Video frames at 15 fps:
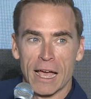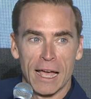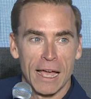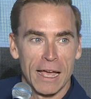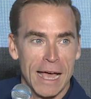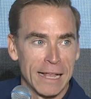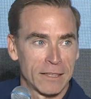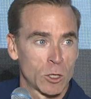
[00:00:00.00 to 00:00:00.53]

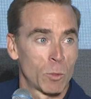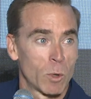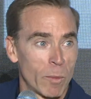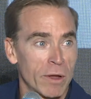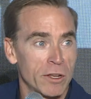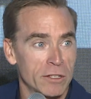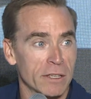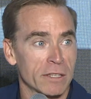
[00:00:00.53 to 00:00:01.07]
at
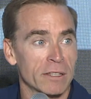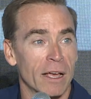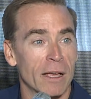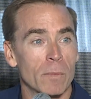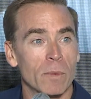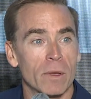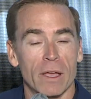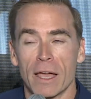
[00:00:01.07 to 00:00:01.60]
Superbridge this
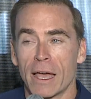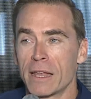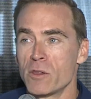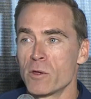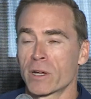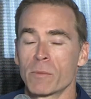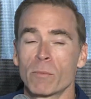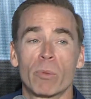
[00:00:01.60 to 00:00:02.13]
time. And you
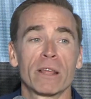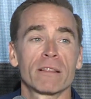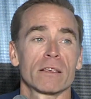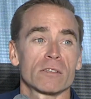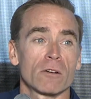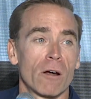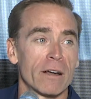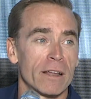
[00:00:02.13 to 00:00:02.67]
can bring this
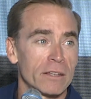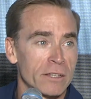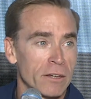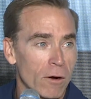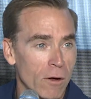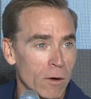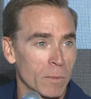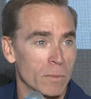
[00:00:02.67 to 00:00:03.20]
art into
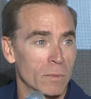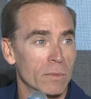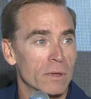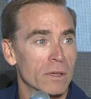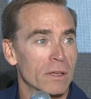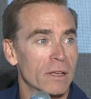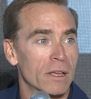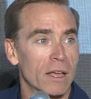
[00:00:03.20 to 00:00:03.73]
your home.
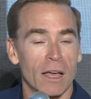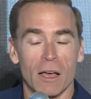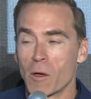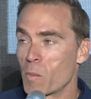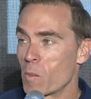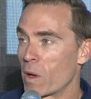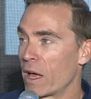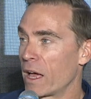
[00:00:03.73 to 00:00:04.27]

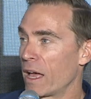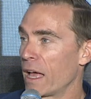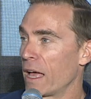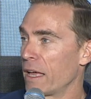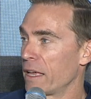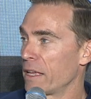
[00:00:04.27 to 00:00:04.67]
You